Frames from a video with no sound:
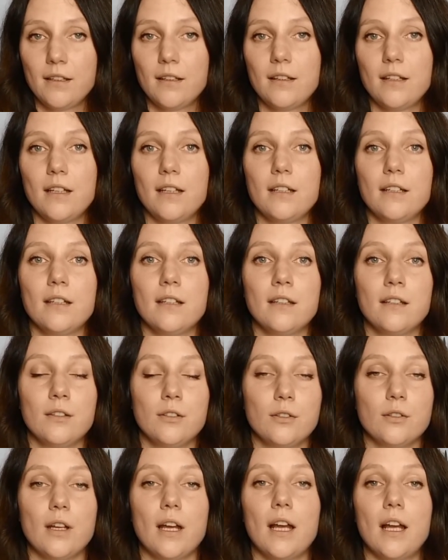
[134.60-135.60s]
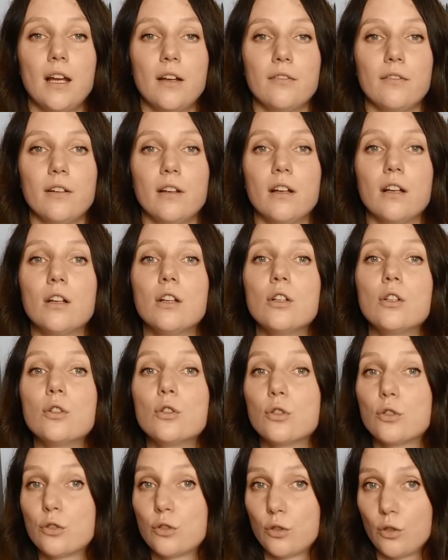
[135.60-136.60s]
than to have a
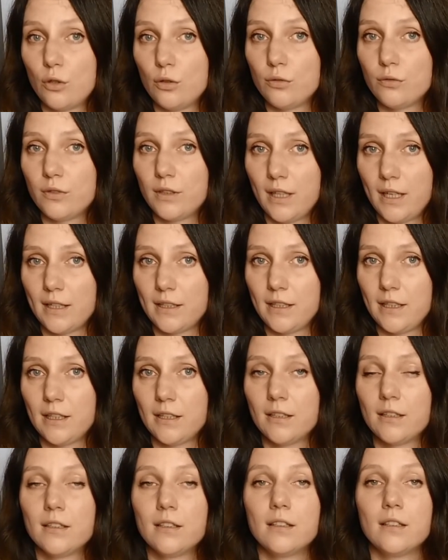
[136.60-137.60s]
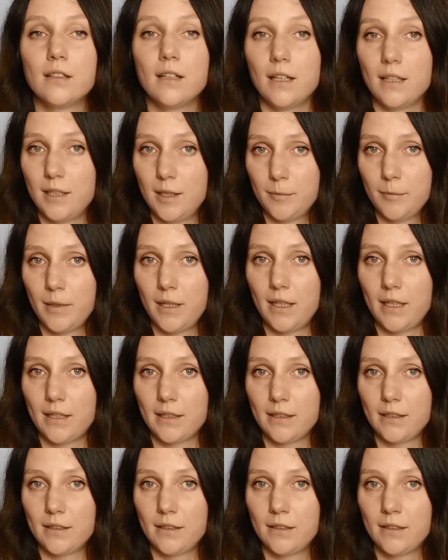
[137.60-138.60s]
żądanie, a
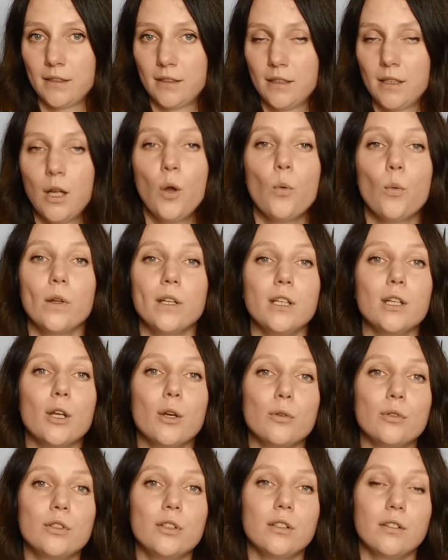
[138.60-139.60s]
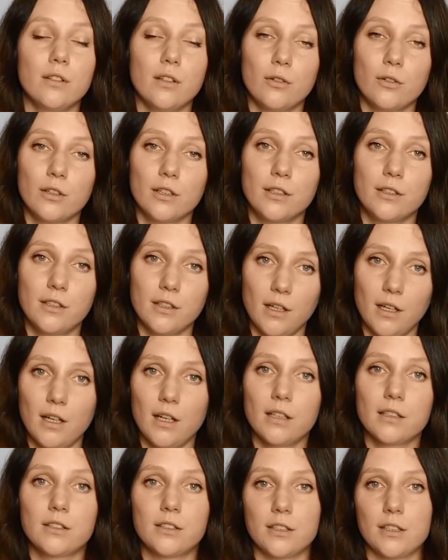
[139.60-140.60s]
demand. When you go to your
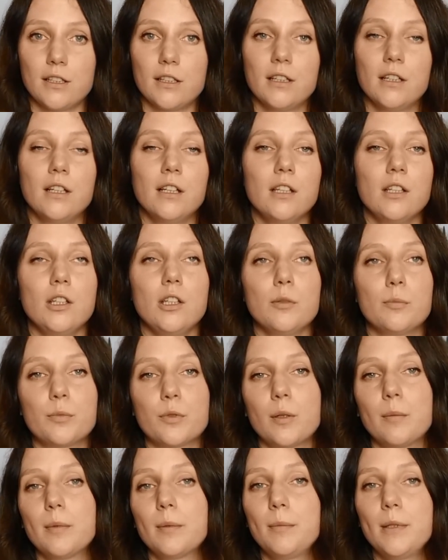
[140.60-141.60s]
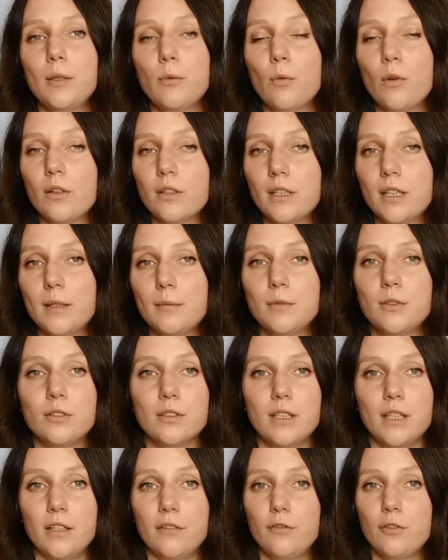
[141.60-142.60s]
doctor, you probably want him to
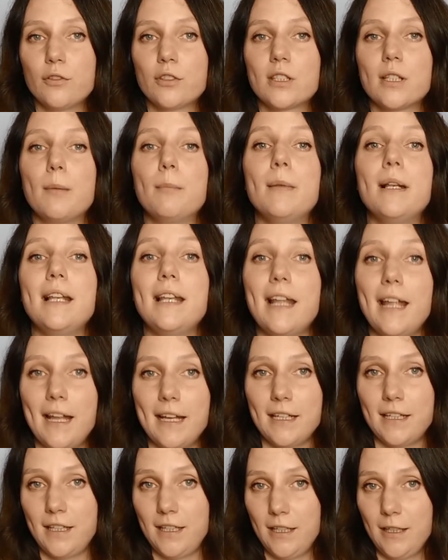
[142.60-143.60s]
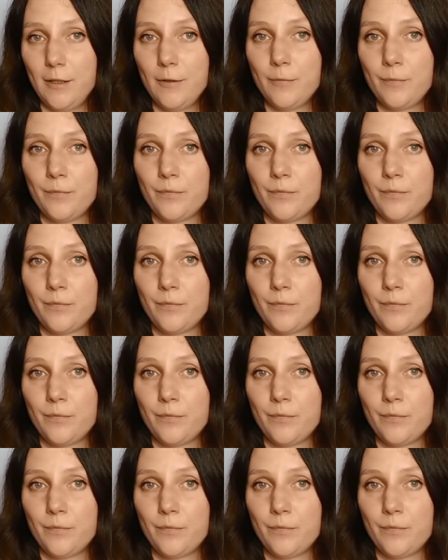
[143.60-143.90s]
give you some leki,